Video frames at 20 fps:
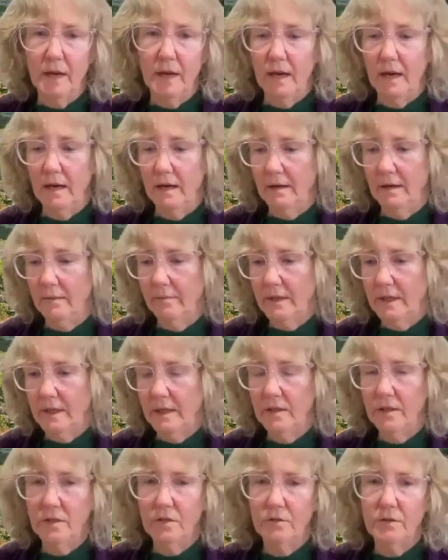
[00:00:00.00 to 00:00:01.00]

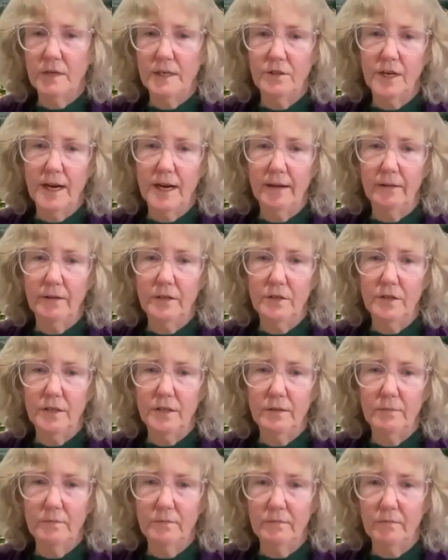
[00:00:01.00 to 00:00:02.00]
Industry challenged
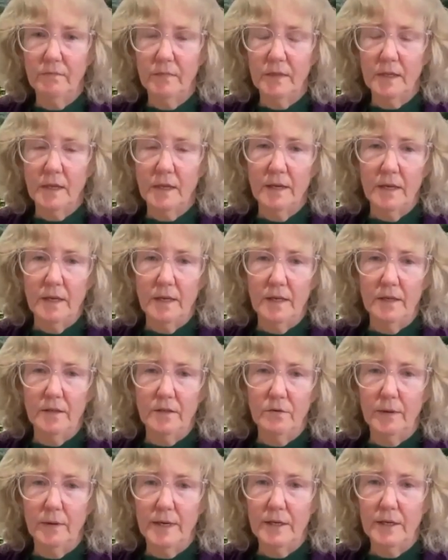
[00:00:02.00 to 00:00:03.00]
them. In
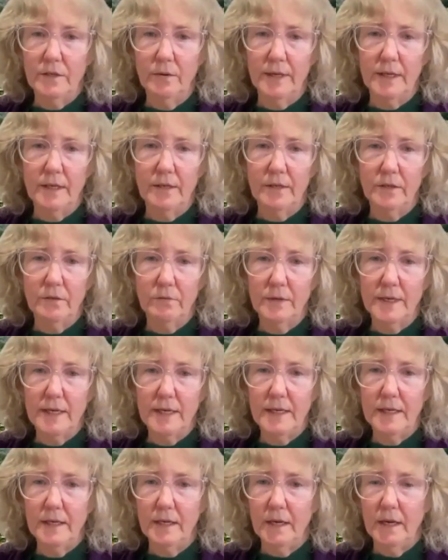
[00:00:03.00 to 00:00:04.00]

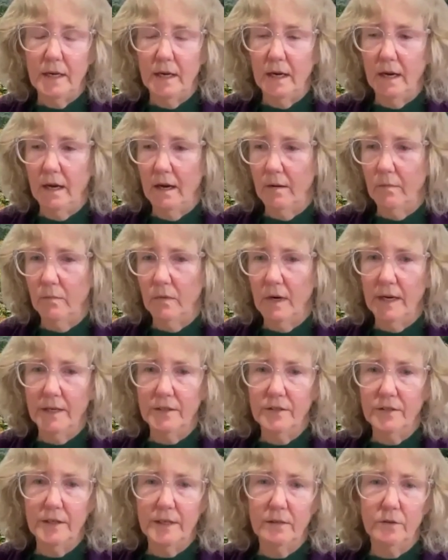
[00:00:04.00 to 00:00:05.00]
2023, a
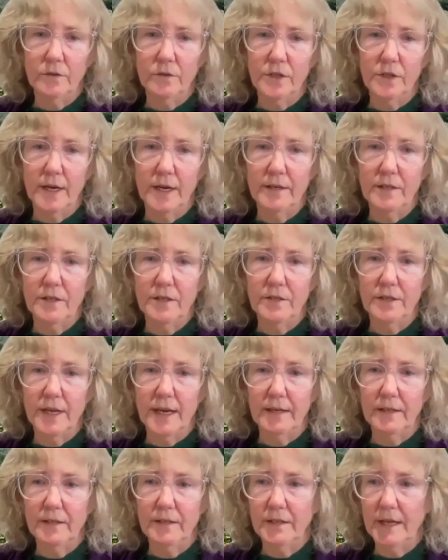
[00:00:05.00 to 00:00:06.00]
single judge
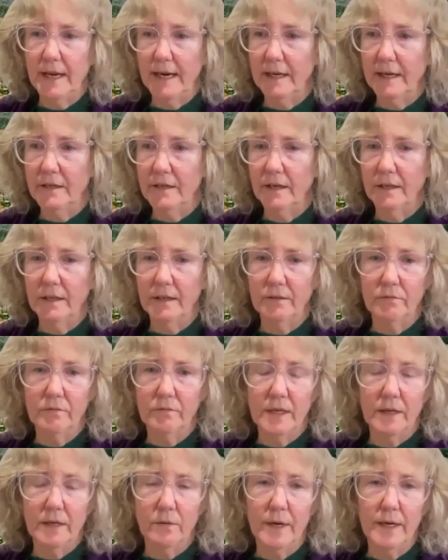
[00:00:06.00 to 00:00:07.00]
said that
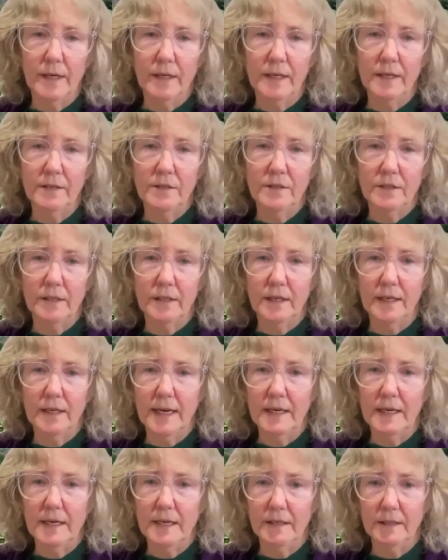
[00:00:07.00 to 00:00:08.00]
it went against the
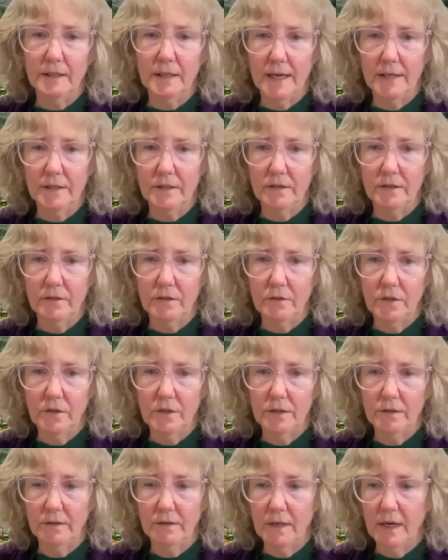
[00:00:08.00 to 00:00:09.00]
Canadian
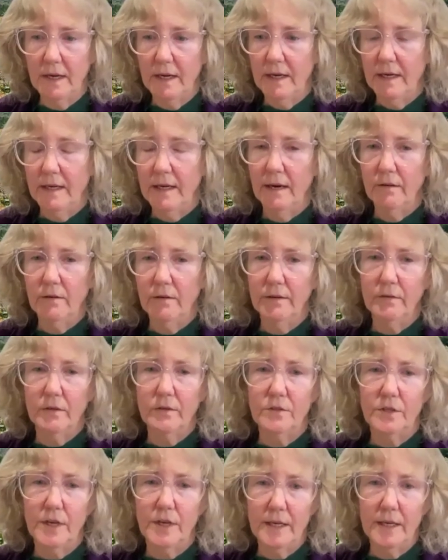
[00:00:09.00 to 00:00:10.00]
Constitution.
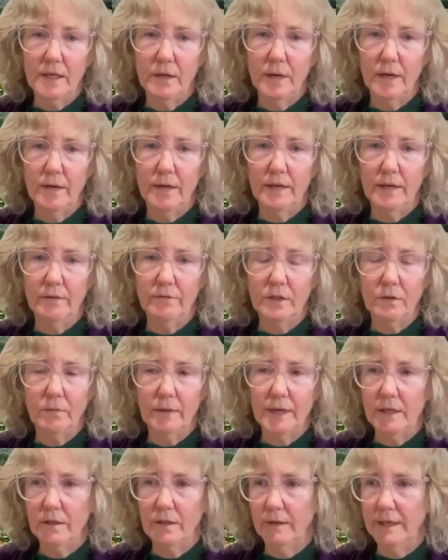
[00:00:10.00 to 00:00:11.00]
However, January of
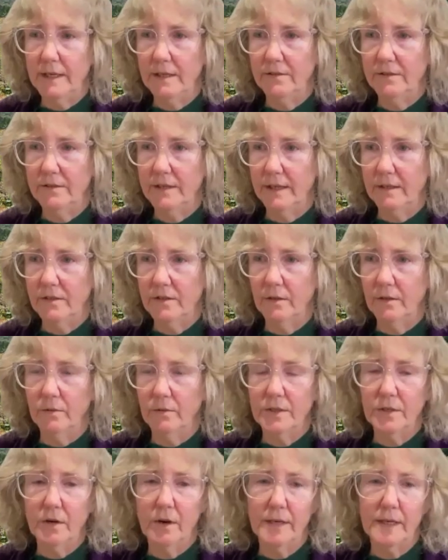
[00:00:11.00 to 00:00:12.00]
2026, so
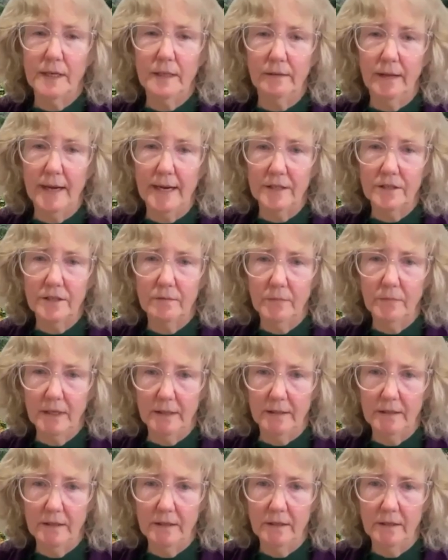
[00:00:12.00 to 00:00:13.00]
we're talking last
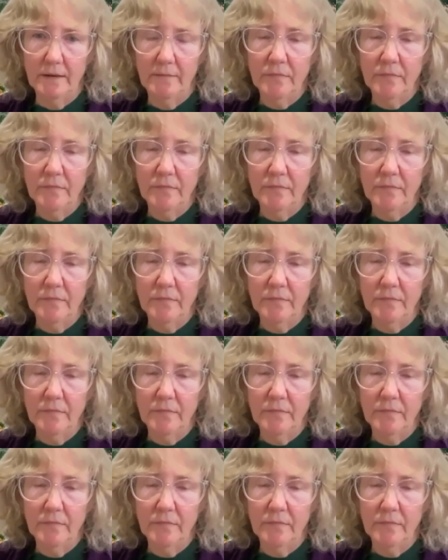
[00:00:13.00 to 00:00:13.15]
month,